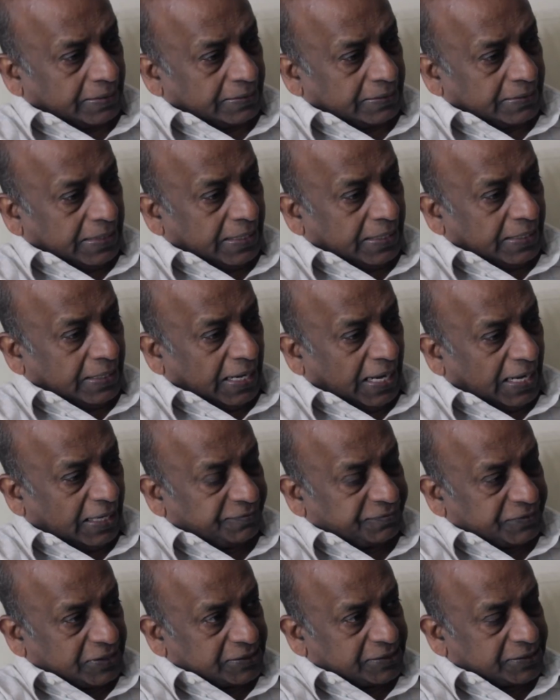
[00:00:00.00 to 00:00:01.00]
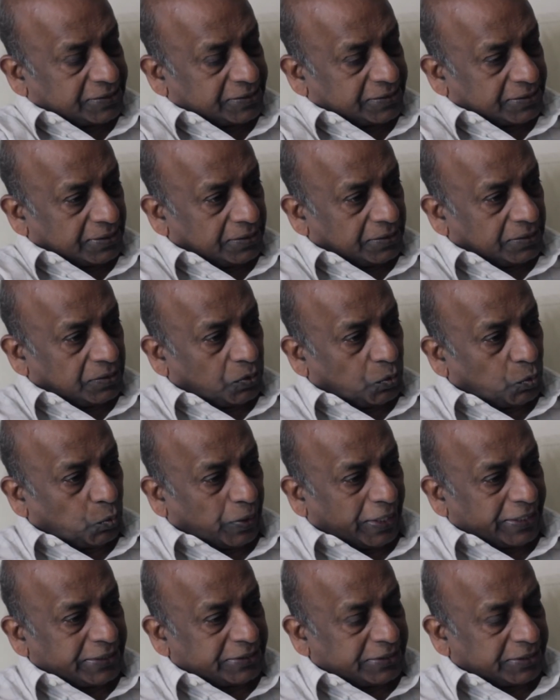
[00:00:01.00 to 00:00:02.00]
They have this
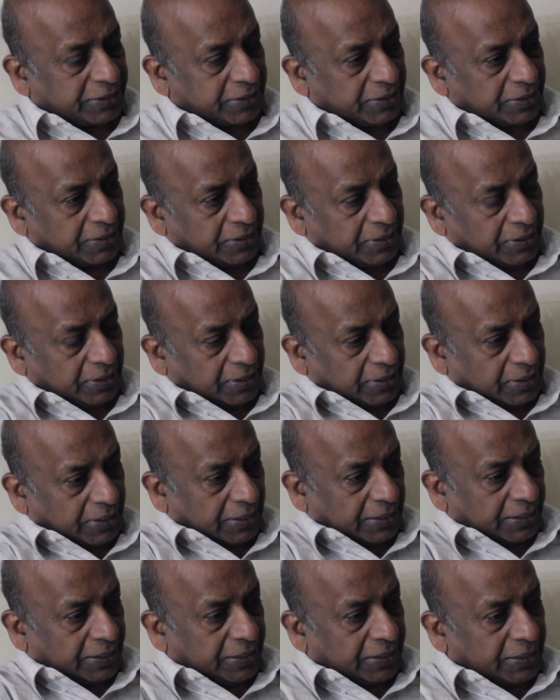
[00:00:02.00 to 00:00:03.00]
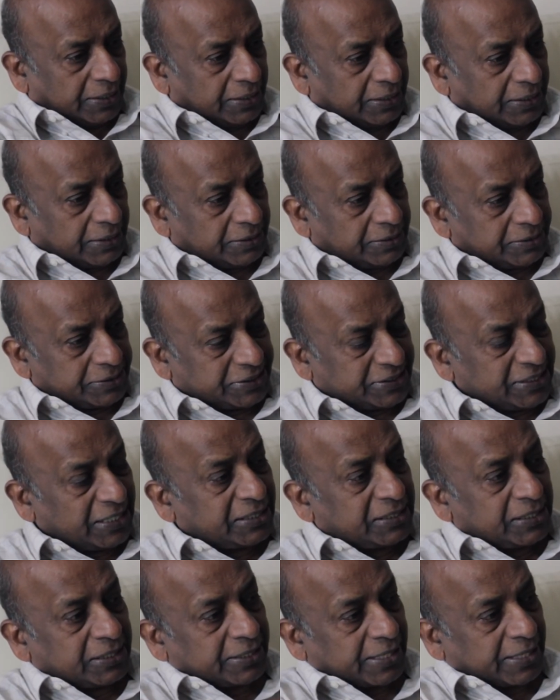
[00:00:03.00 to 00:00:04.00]
white
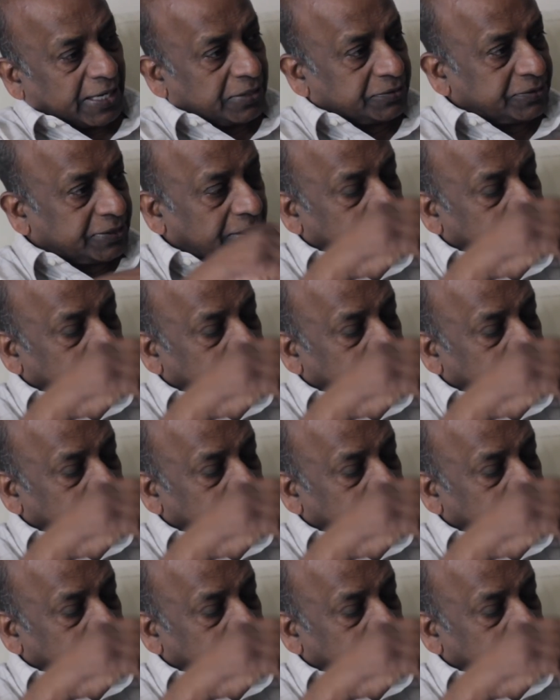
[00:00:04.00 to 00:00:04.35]
circle around